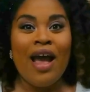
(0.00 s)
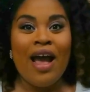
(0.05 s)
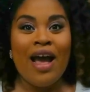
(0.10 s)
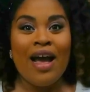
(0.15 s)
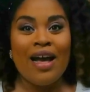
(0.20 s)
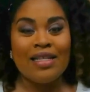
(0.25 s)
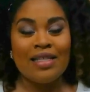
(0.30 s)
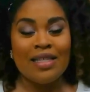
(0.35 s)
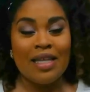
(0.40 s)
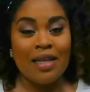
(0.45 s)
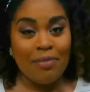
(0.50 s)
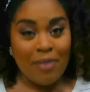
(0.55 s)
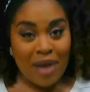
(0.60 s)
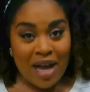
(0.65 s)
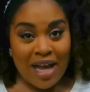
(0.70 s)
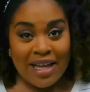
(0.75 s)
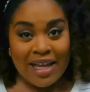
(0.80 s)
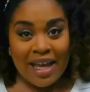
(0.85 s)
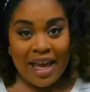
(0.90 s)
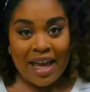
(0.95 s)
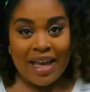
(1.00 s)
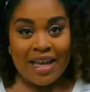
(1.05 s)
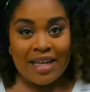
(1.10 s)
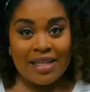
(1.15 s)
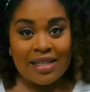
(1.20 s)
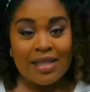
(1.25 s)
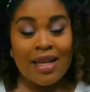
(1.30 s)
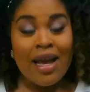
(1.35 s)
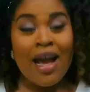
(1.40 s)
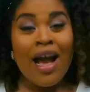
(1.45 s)
As in my
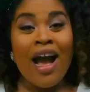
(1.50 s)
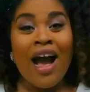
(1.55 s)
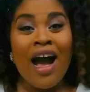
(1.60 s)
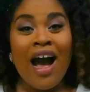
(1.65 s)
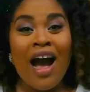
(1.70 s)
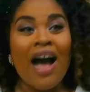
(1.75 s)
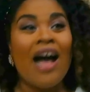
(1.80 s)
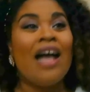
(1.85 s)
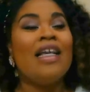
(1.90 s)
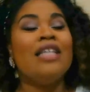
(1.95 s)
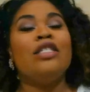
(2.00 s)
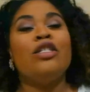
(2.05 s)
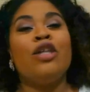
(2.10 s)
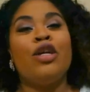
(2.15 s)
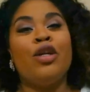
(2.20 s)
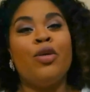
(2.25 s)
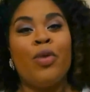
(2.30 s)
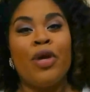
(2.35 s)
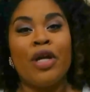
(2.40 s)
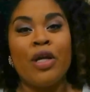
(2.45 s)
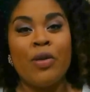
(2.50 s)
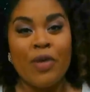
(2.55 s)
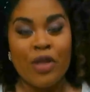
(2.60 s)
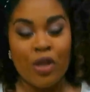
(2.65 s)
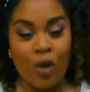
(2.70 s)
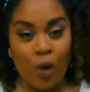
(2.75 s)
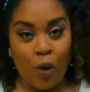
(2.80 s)
case, I started working with